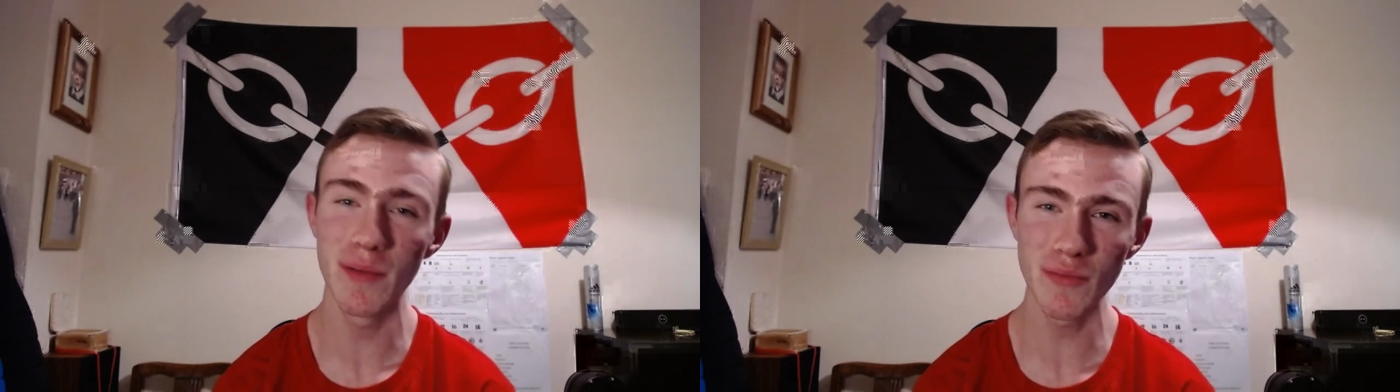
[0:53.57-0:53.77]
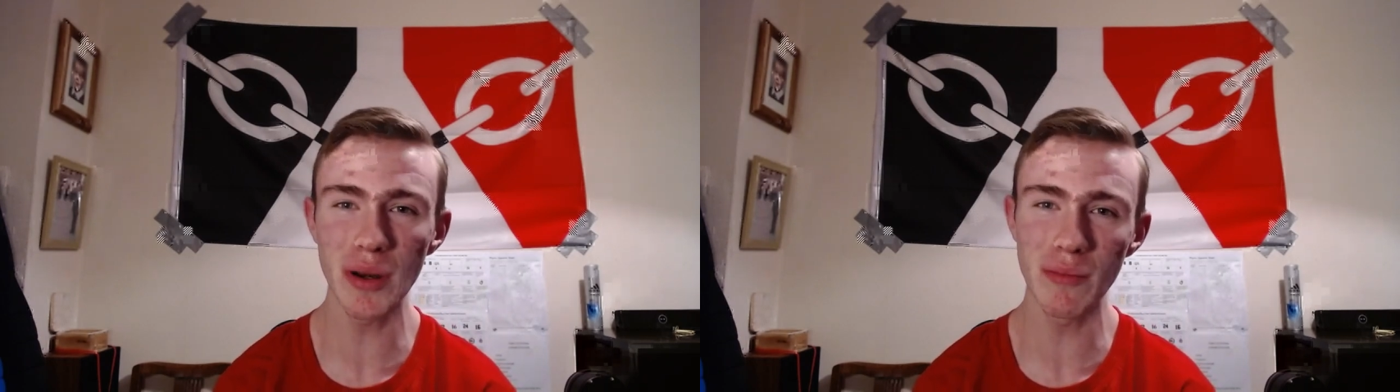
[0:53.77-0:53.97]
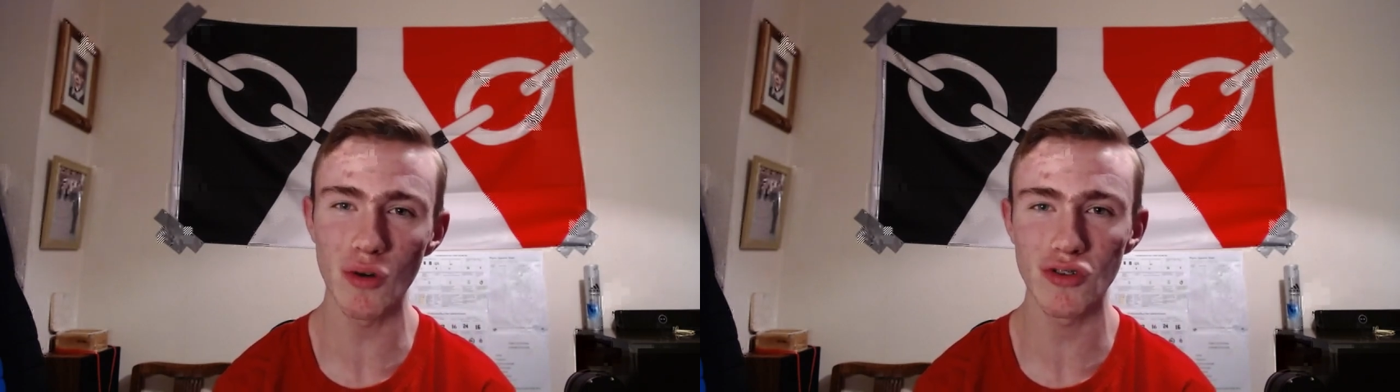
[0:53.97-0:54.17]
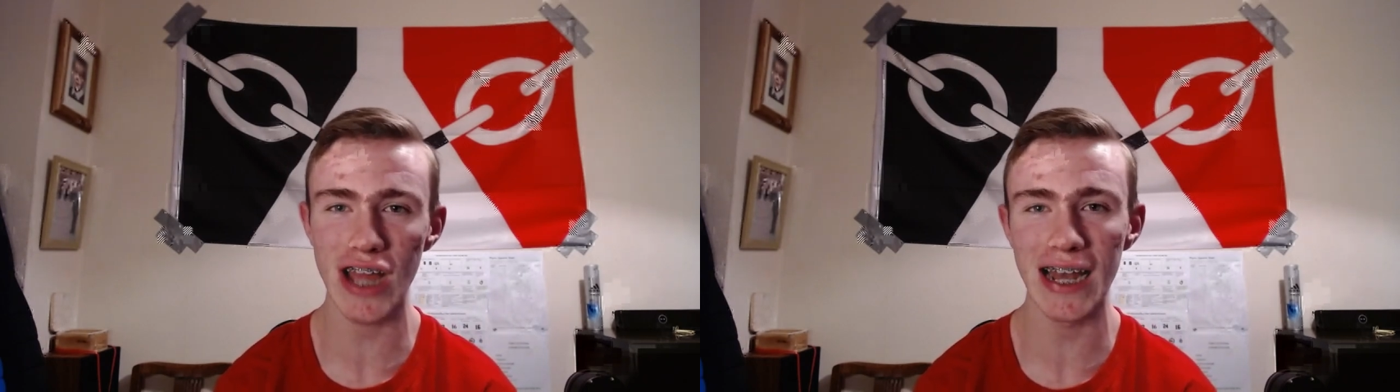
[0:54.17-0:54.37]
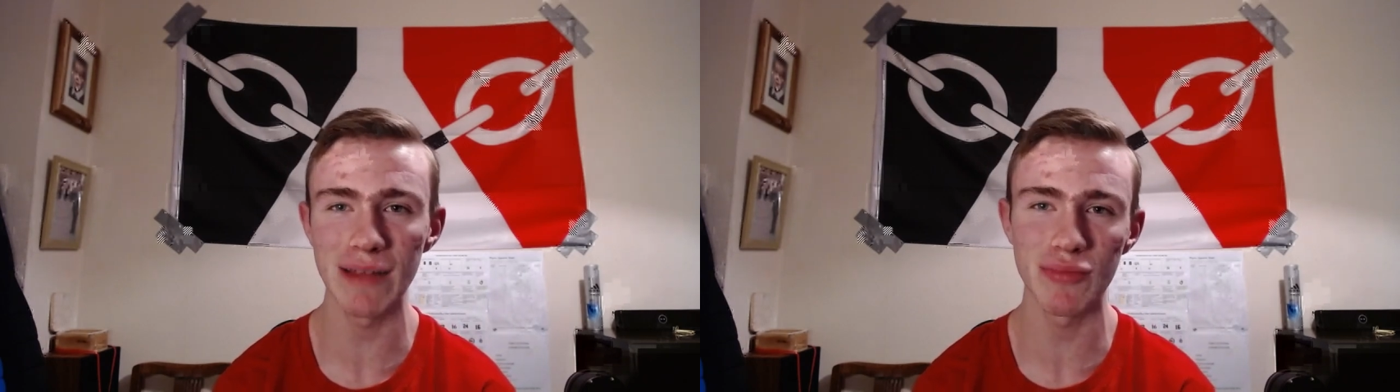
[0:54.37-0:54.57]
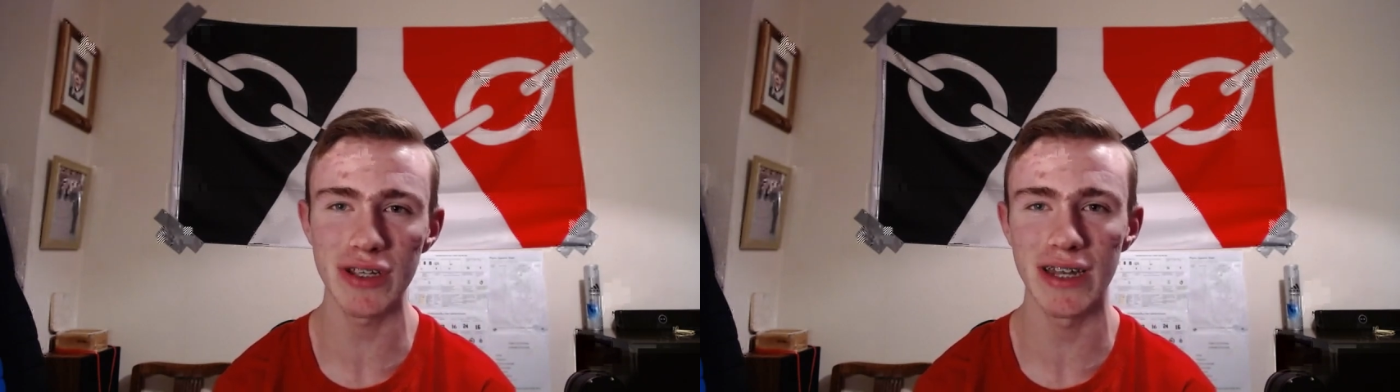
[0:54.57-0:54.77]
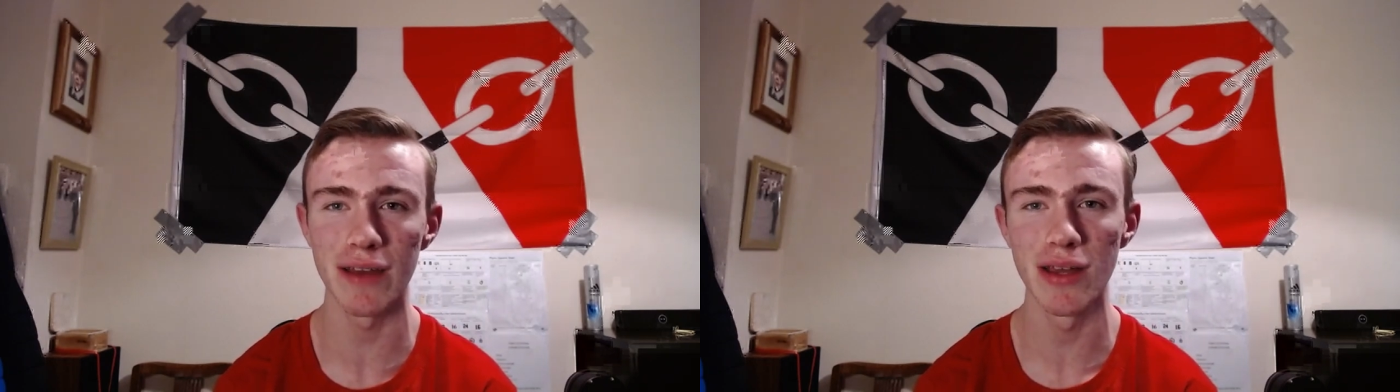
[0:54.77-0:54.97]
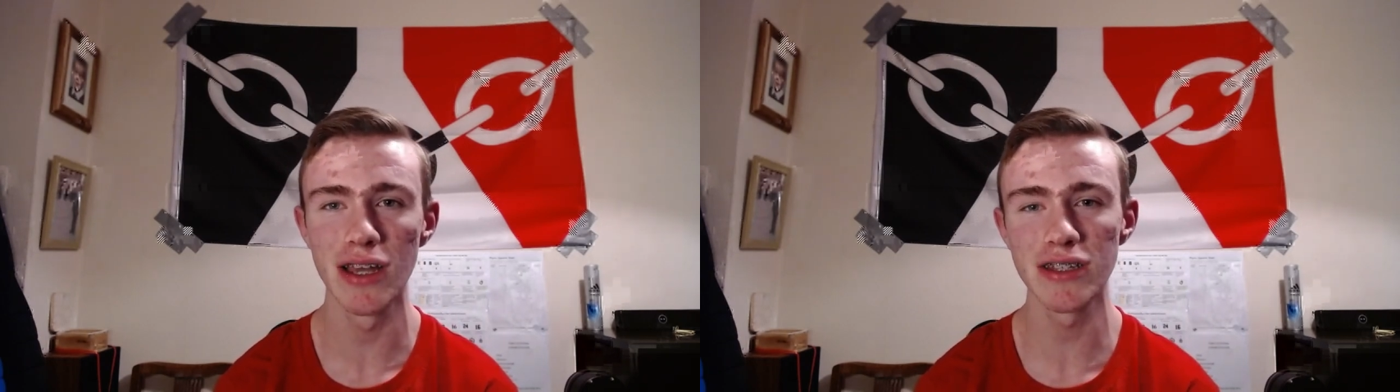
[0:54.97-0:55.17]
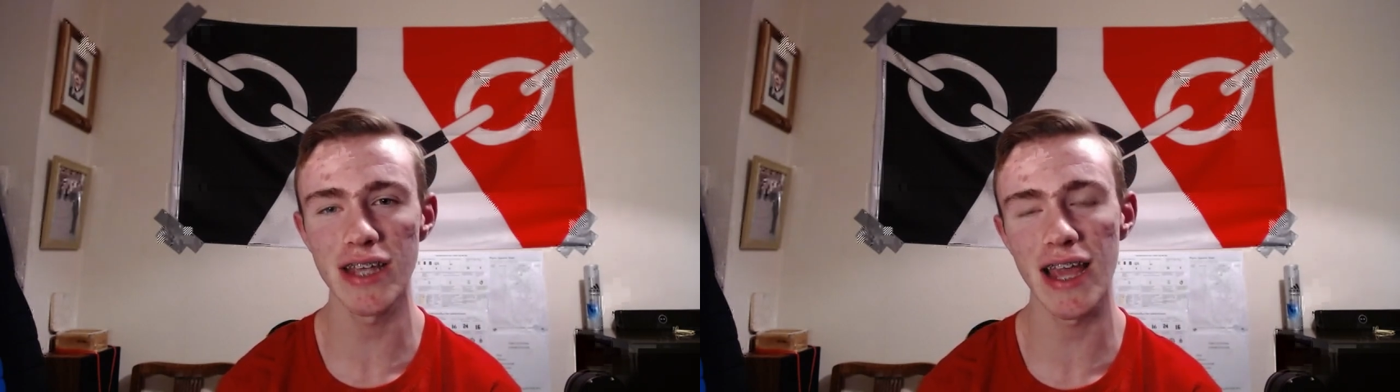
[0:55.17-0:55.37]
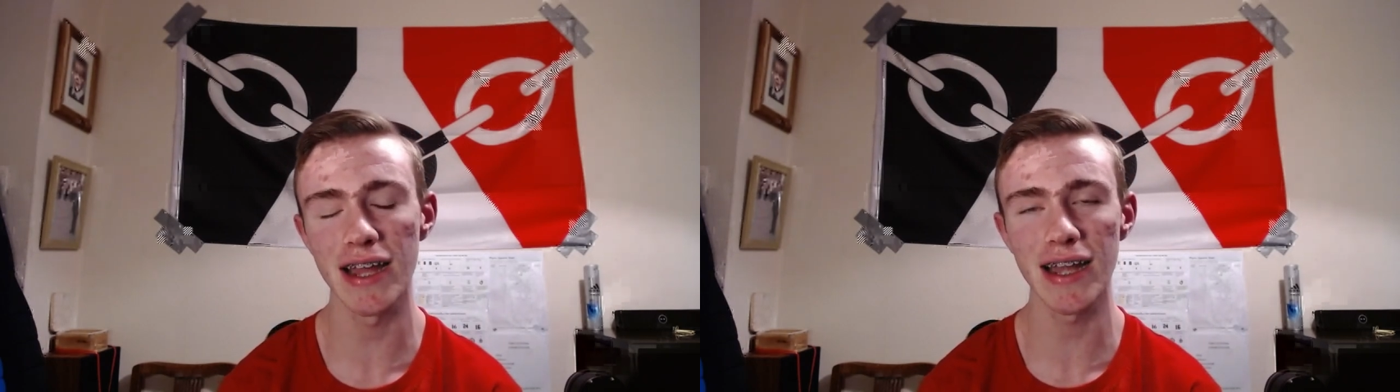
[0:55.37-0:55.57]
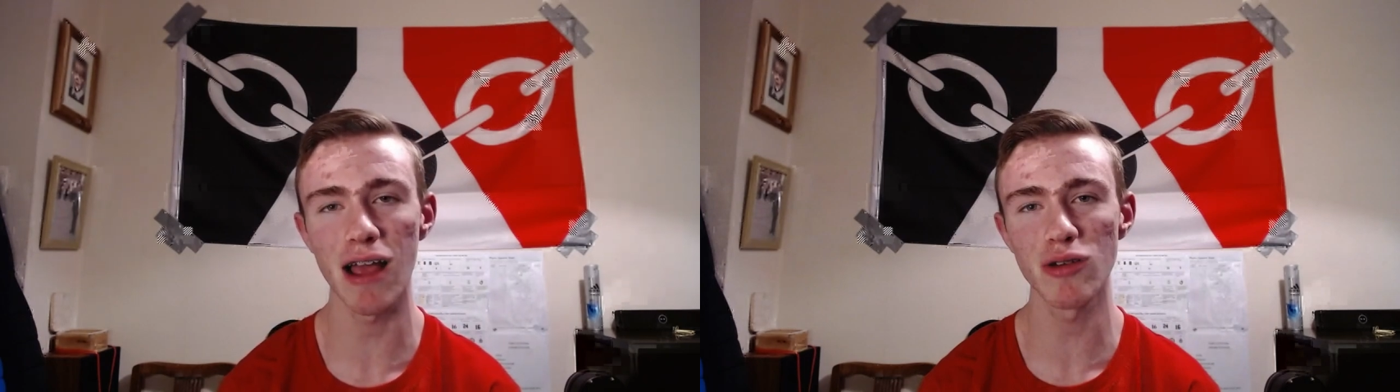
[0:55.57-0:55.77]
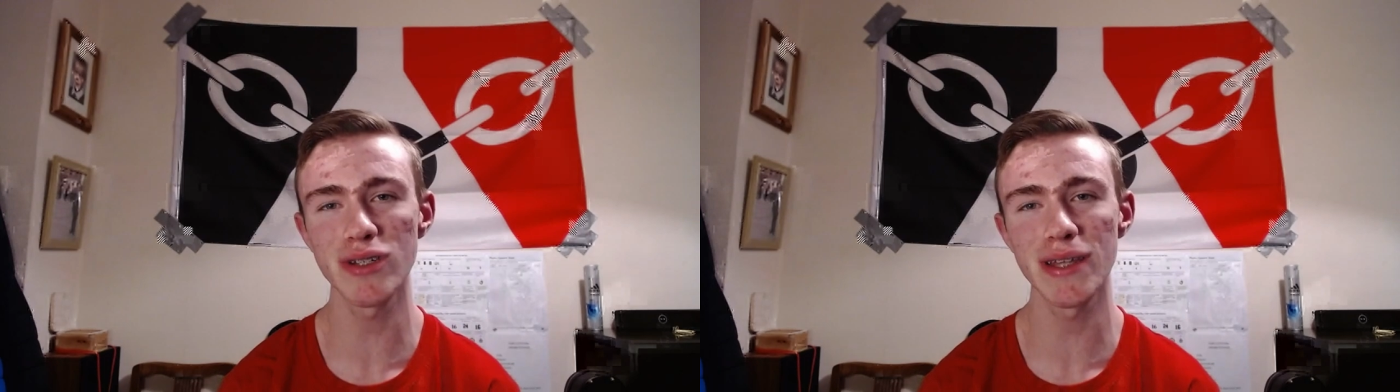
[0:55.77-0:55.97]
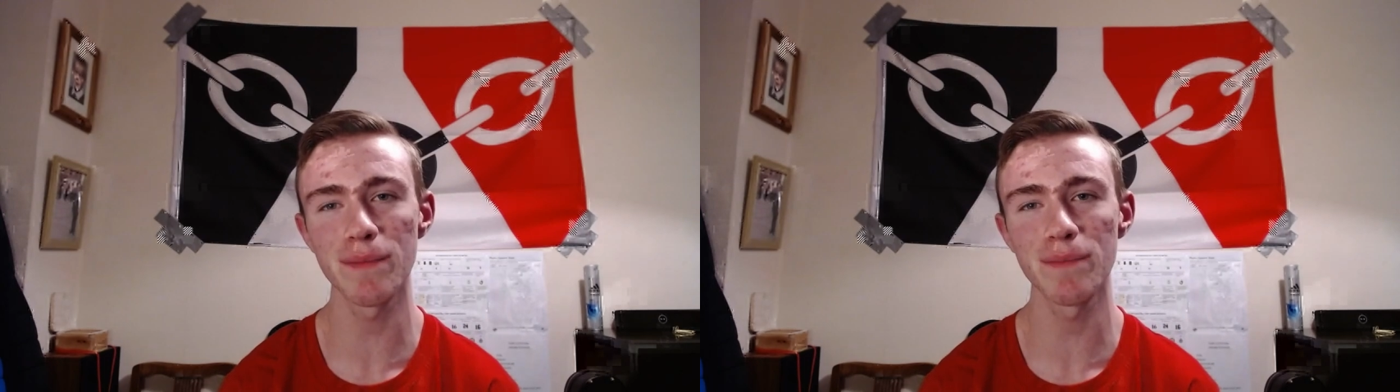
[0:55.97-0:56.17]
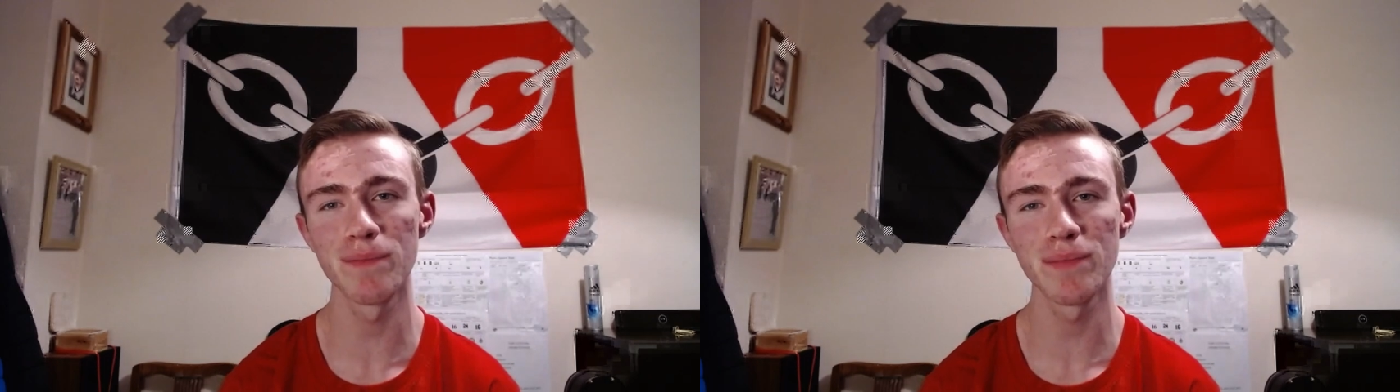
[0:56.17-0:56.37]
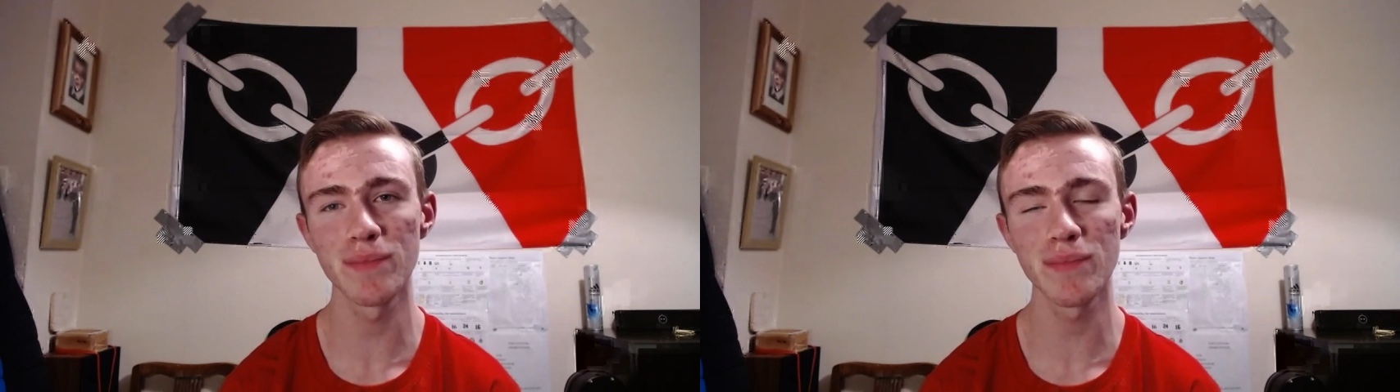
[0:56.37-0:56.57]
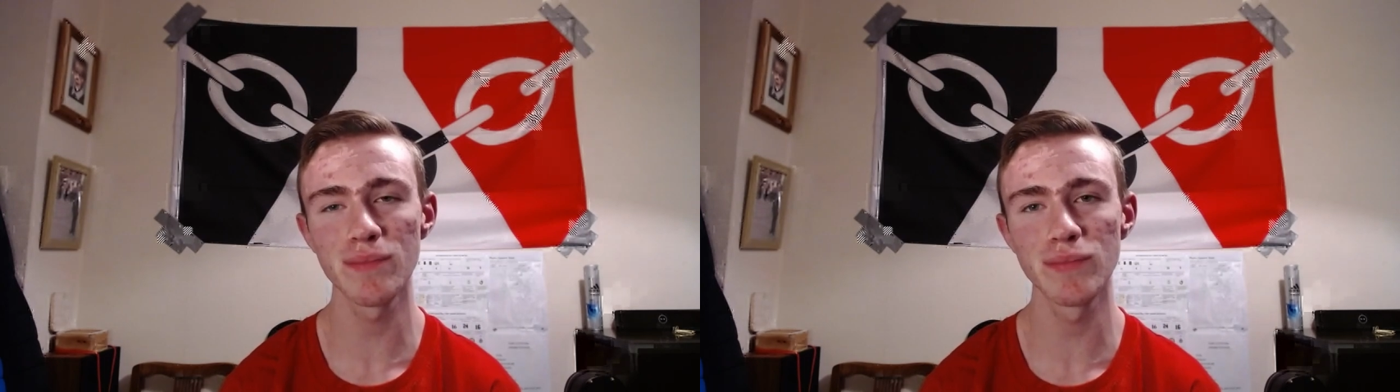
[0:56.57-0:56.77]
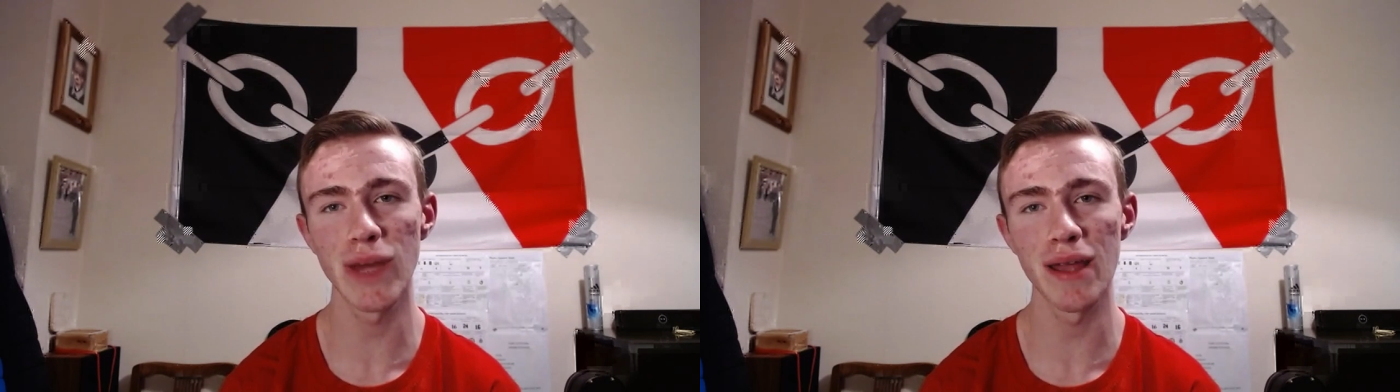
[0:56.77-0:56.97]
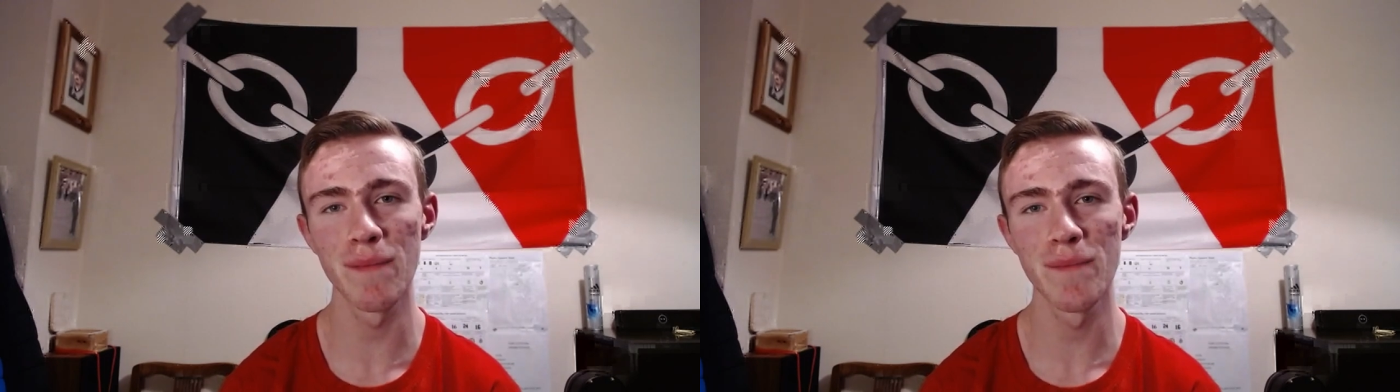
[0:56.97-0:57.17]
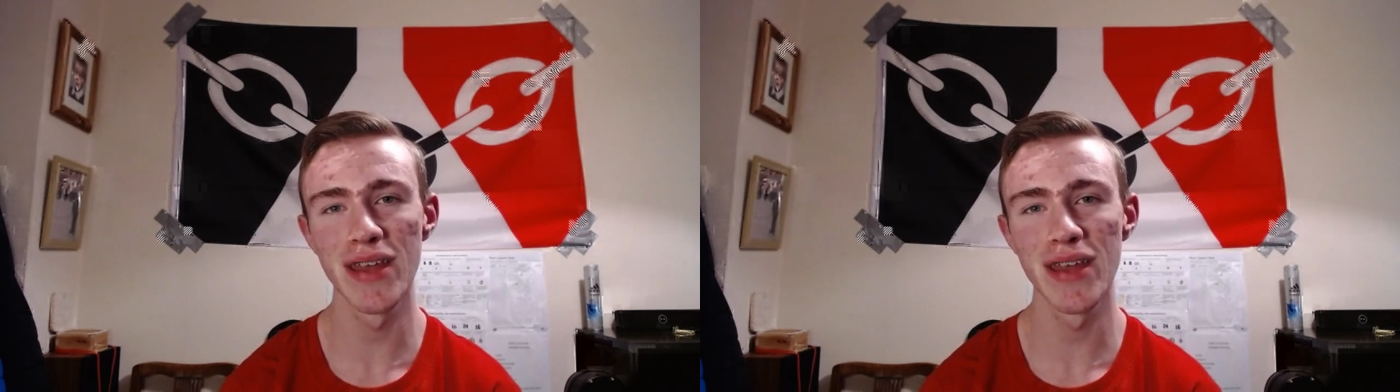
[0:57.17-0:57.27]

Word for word: Probably more daily, but you know. So yeah, okay, I'll see you then. Bye.